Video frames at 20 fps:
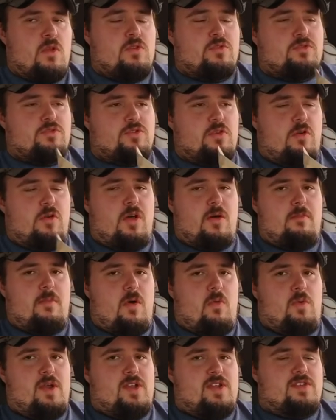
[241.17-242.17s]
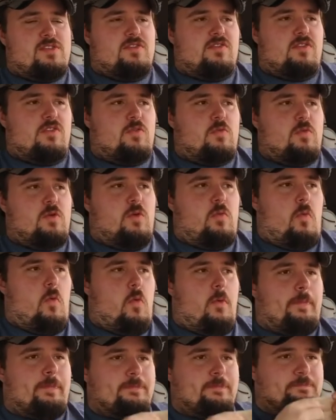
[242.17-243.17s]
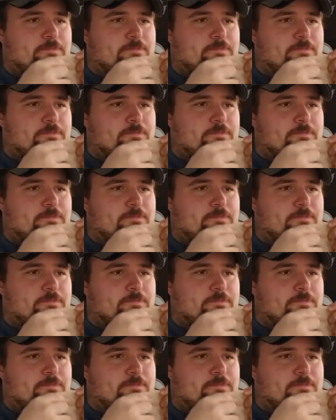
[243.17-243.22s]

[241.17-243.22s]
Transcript: showed up by Wendy's in the Twitter war